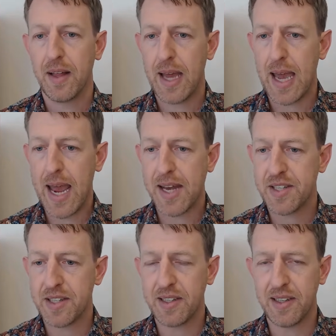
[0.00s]

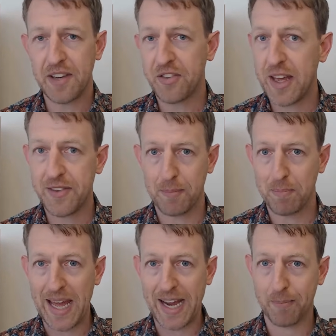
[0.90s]
And let's say that
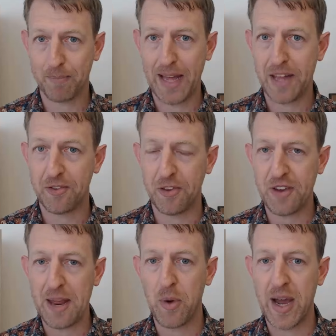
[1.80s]
black plays the
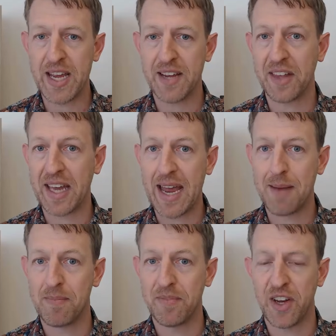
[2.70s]
same way in the
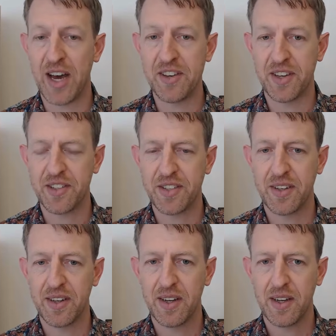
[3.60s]
game that I did.
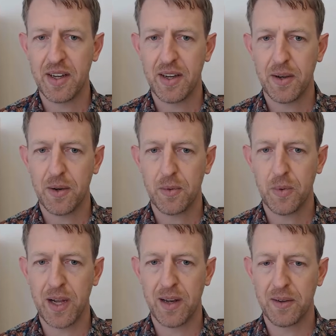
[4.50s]

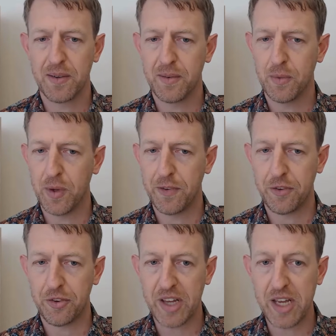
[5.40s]
Well, with
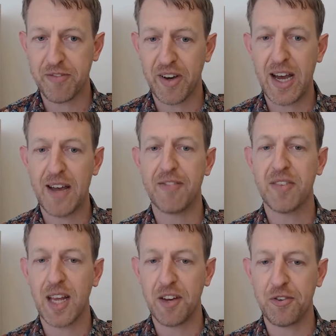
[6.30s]

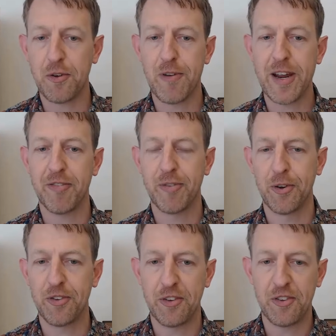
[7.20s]
c5, yes, you
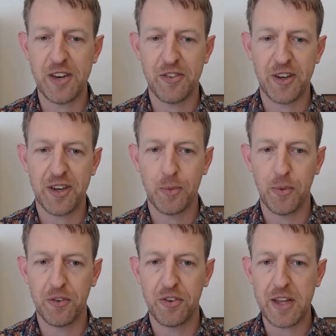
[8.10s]
reinforce the center
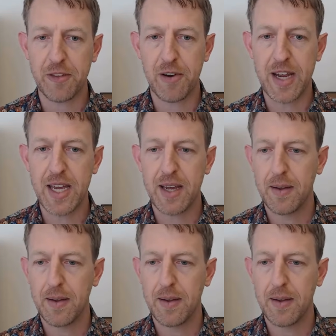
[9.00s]
with c3,